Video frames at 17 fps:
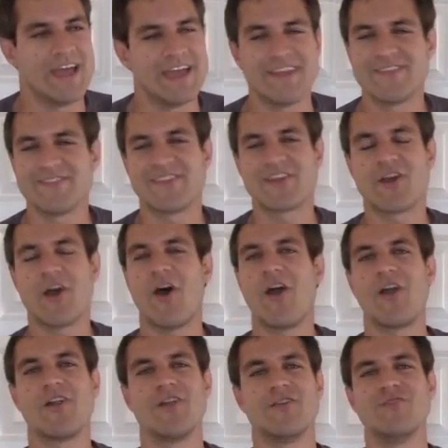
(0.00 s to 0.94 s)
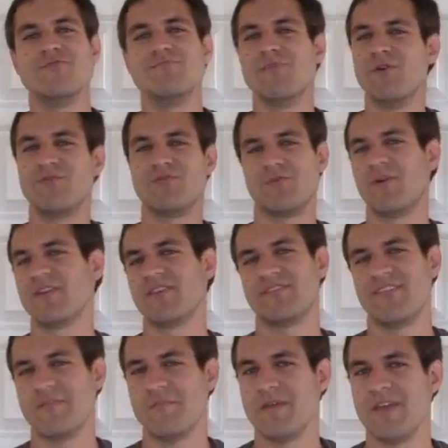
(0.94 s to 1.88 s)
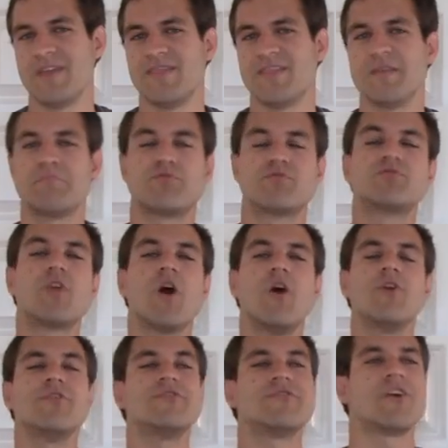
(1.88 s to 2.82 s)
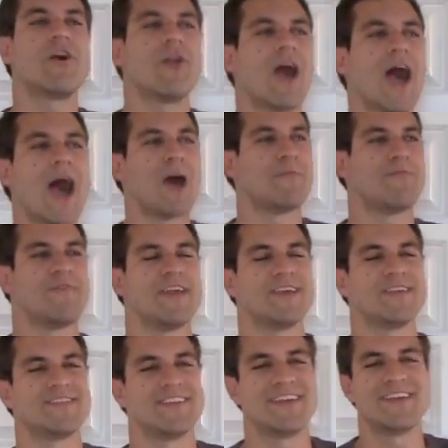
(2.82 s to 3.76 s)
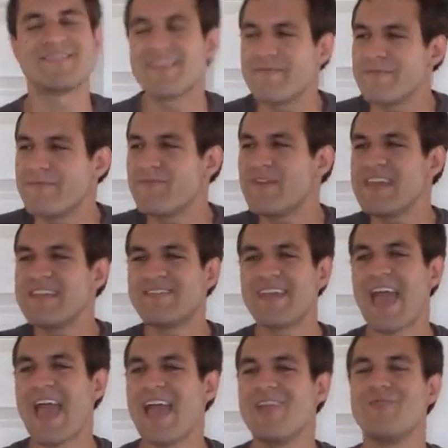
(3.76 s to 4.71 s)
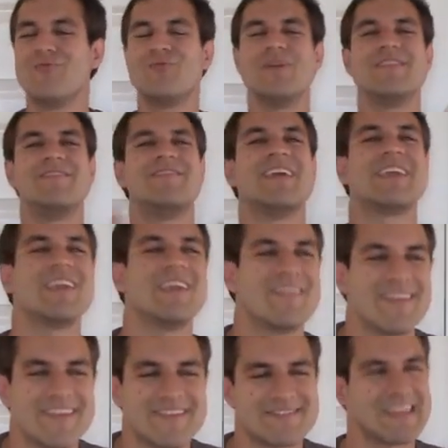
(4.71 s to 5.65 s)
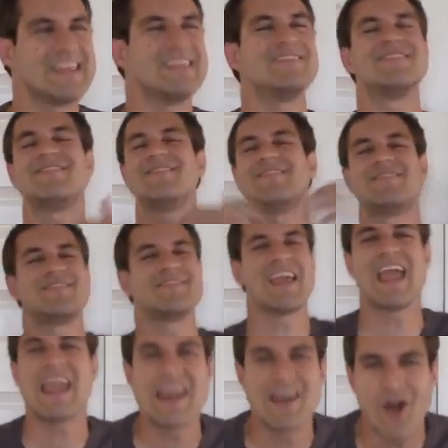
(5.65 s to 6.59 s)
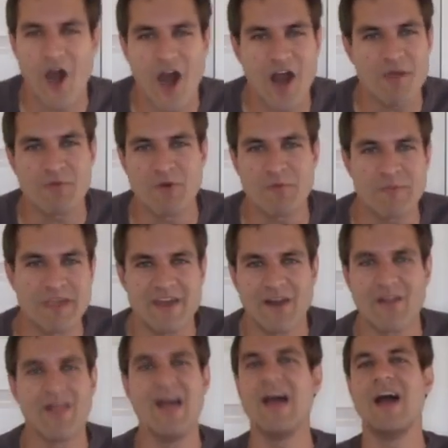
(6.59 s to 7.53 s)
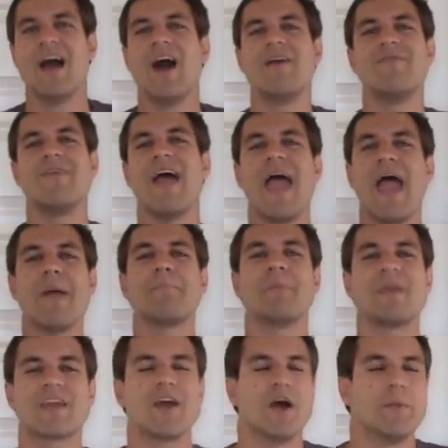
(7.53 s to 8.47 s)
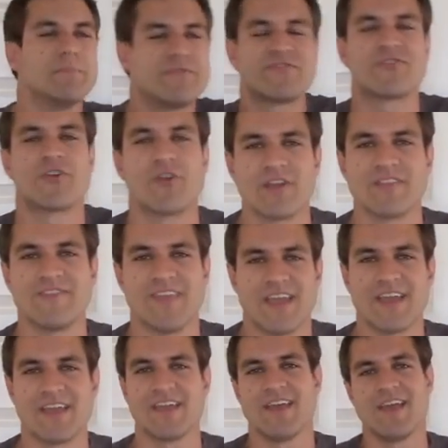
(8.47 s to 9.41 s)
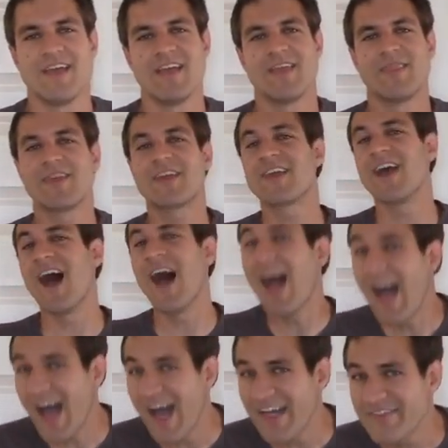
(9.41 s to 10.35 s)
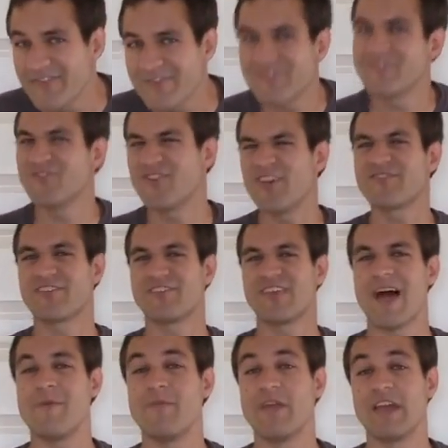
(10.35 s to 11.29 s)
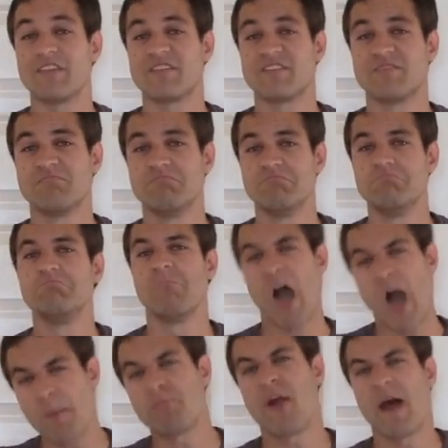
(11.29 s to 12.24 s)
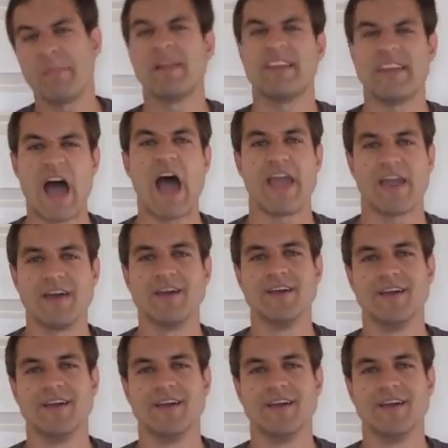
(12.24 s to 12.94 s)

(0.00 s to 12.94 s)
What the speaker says: It is the car you most want to see me in. The pros are obvious. It is a V10 ridiculous, insane automobile of epic absurdity. The cons, just as obvious. I'll probably die.